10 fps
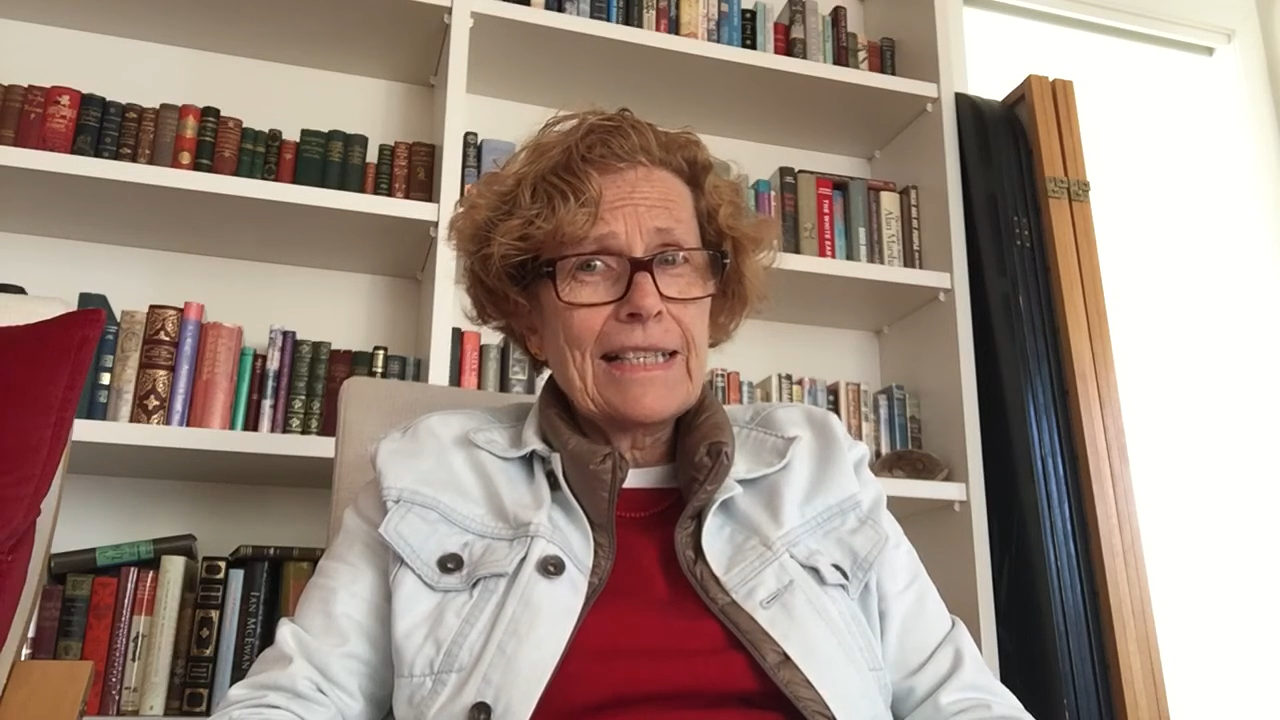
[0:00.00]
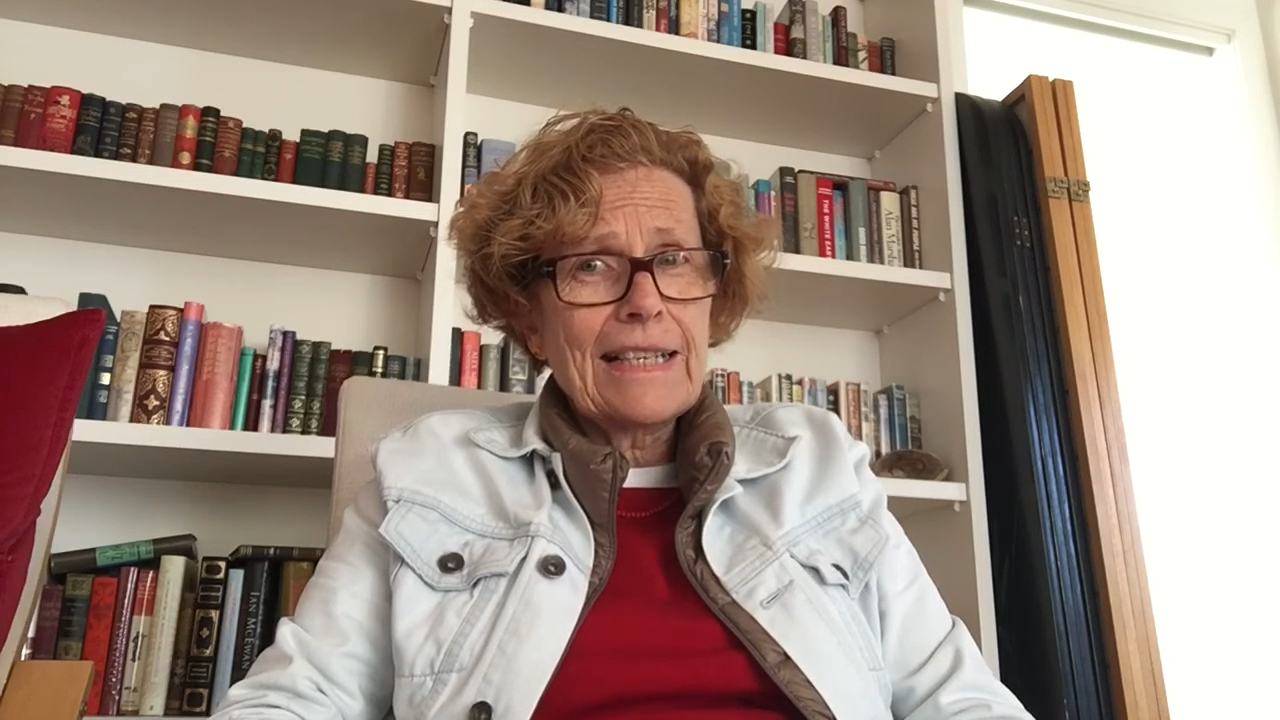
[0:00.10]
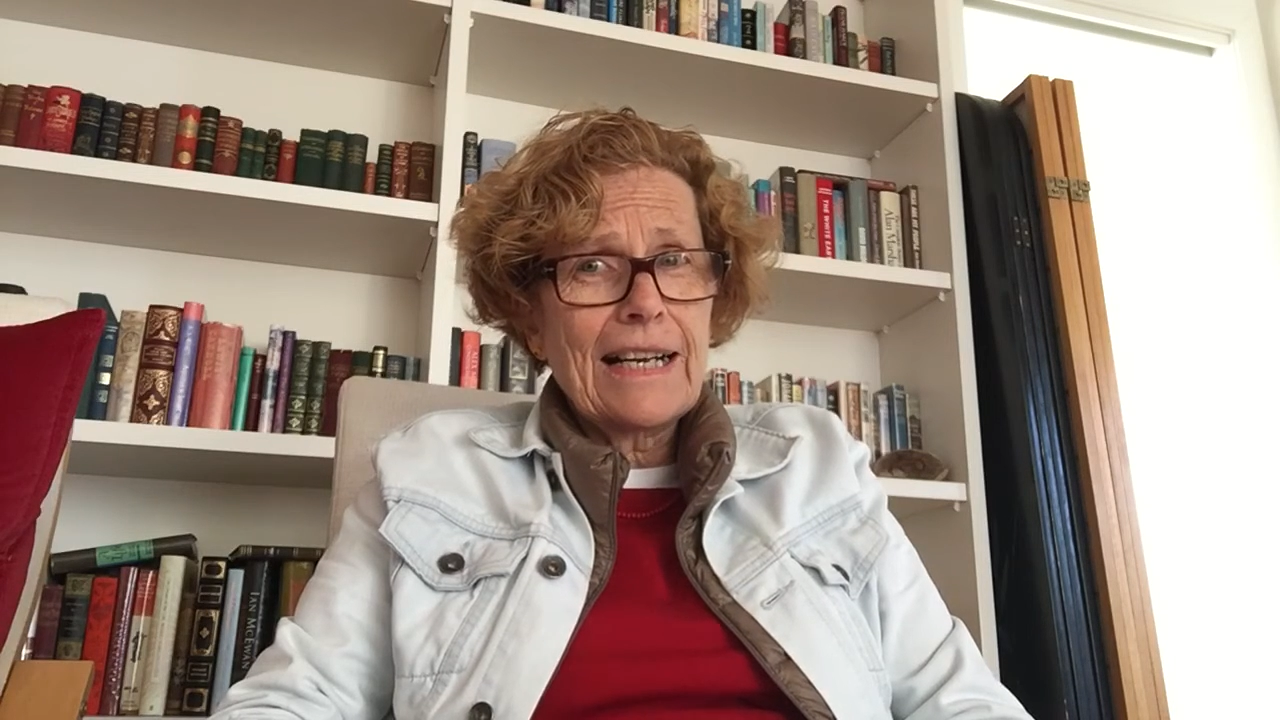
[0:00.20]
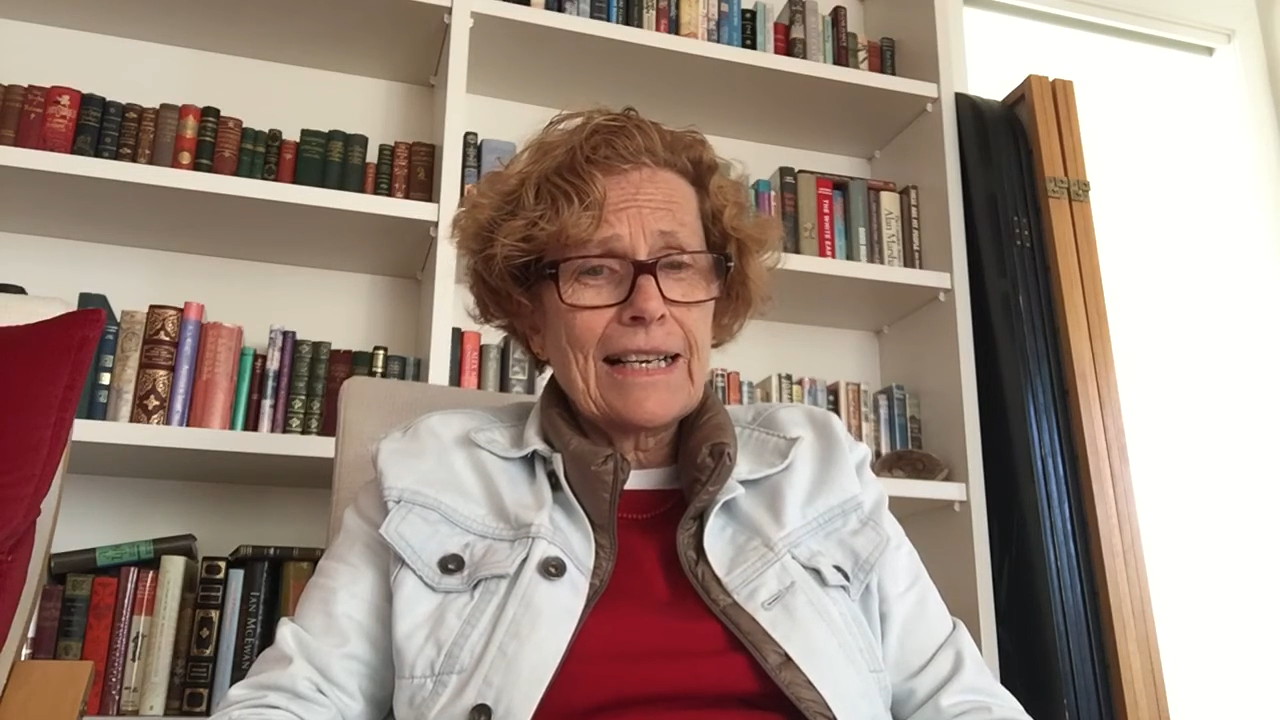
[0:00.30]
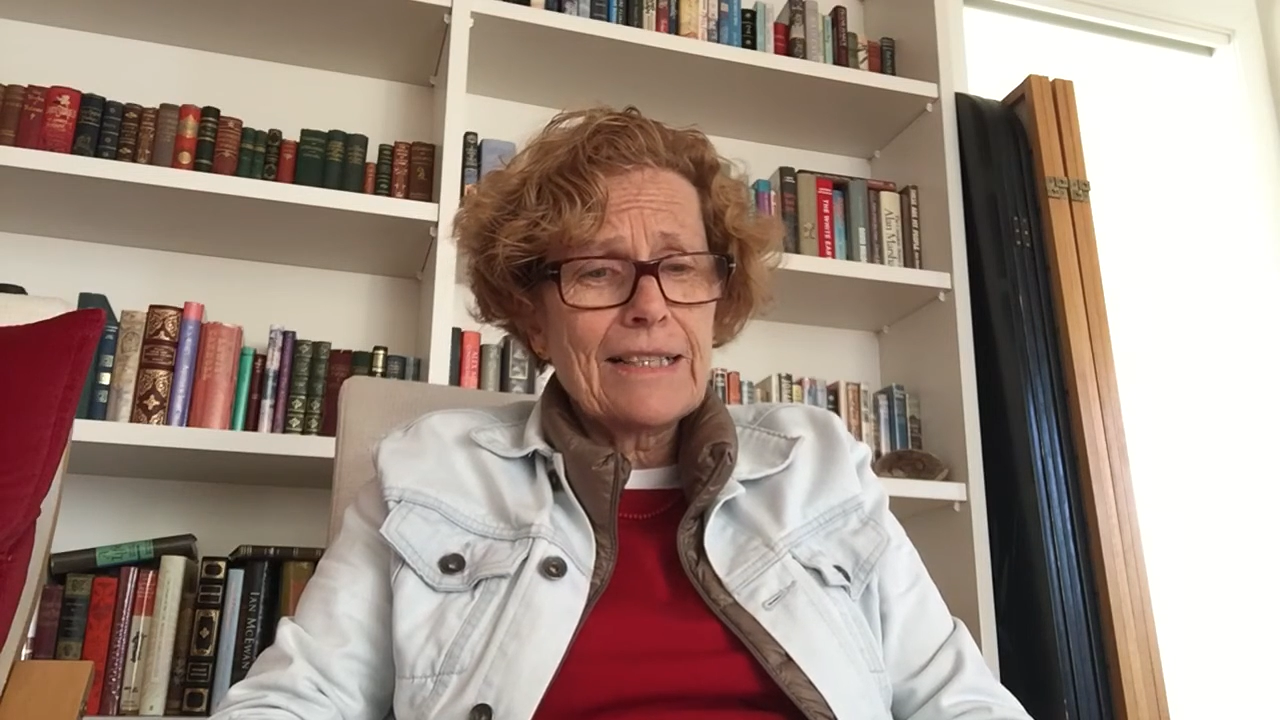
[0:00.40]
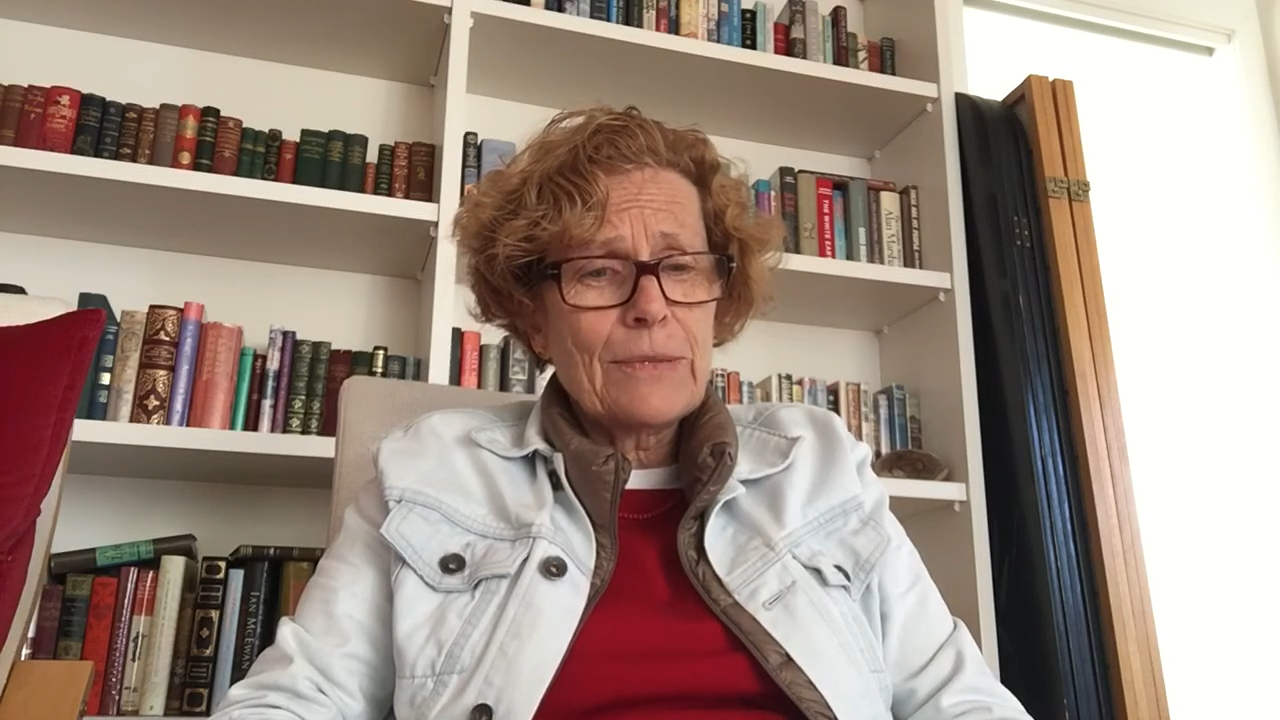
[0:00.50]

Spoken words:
stuck as